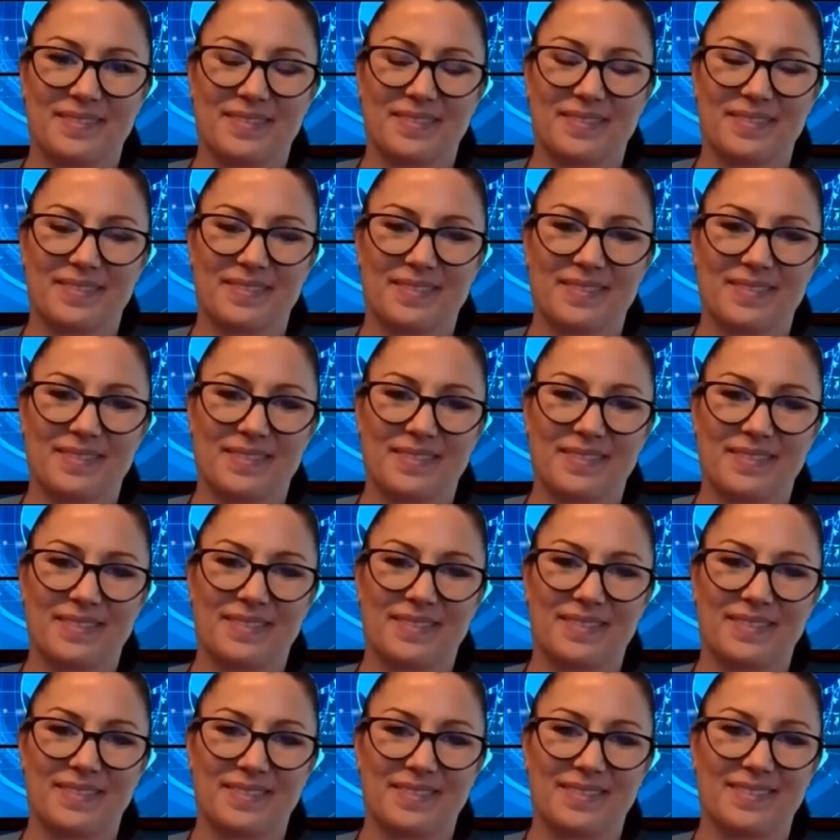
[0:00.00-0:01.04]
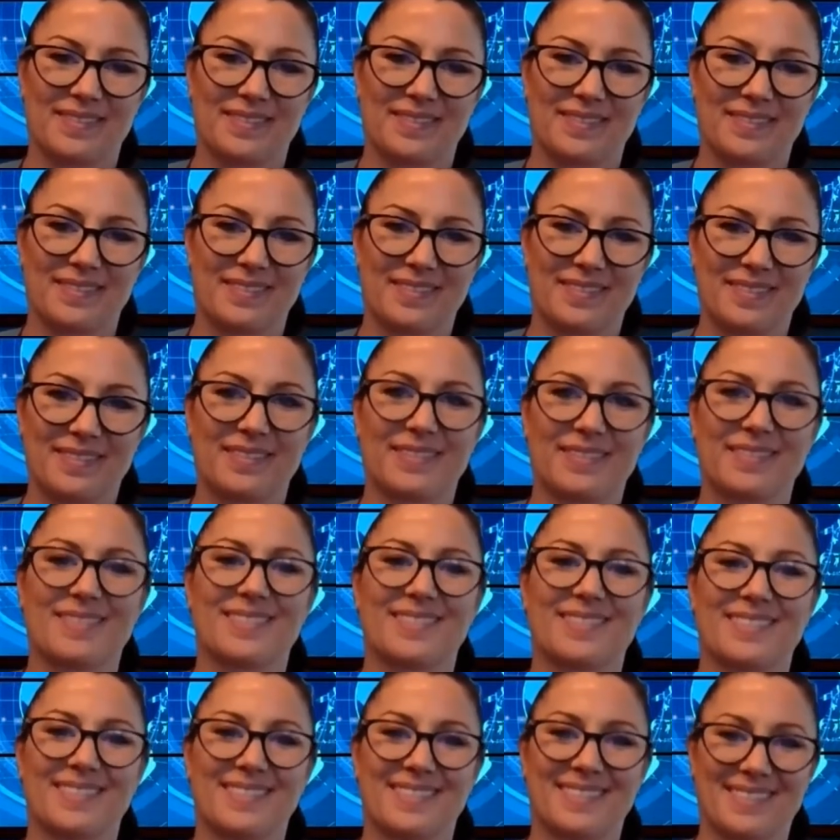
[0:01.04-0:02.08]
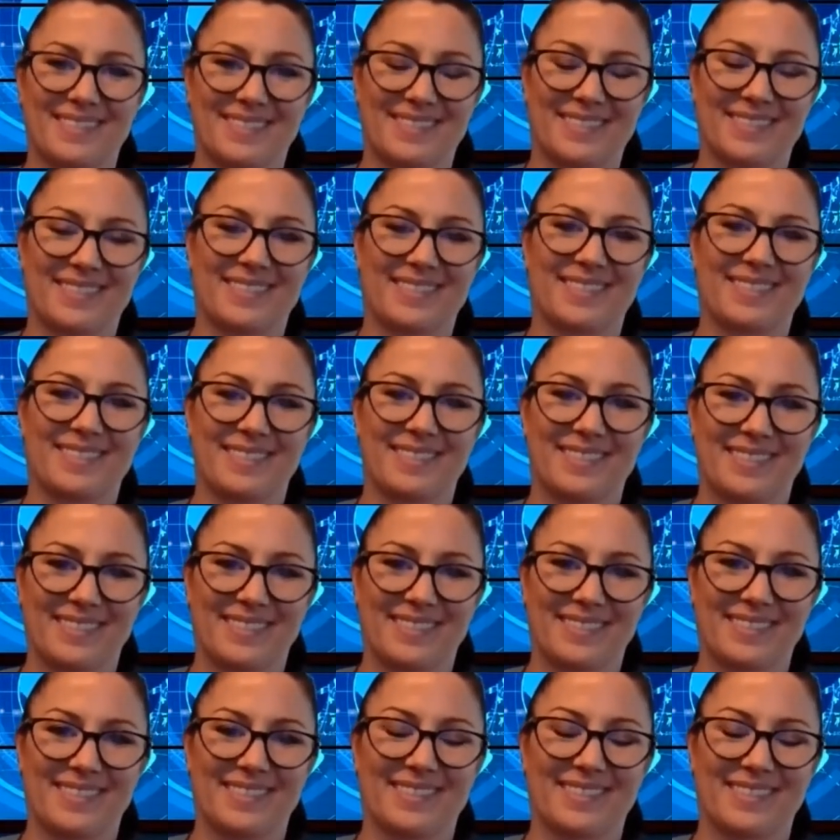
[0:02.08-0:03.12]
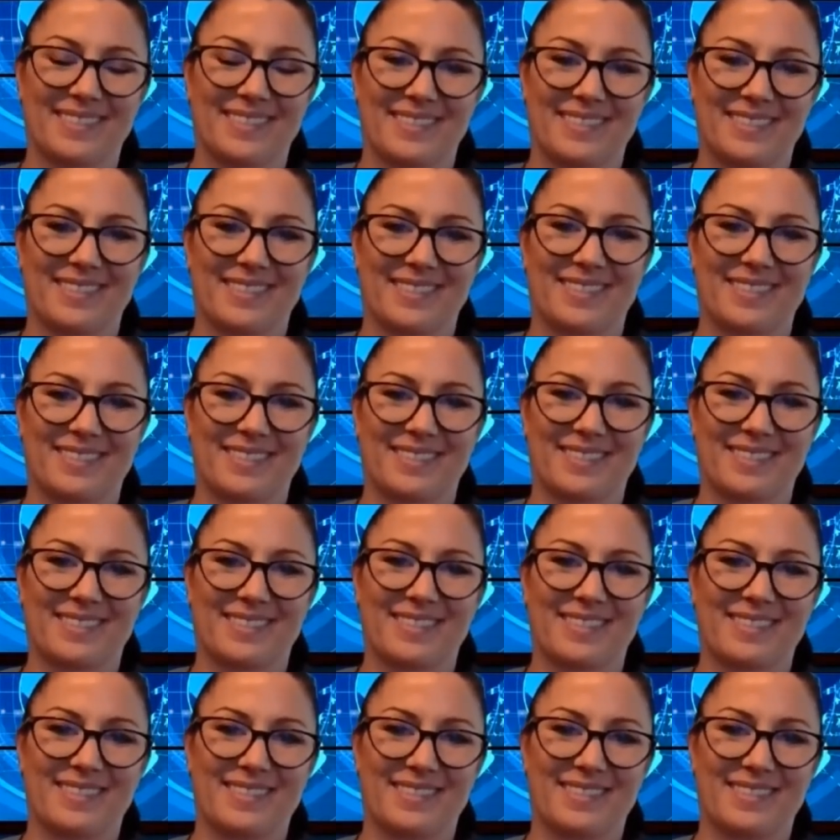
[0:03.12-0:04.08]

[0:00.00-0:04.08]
[no speech]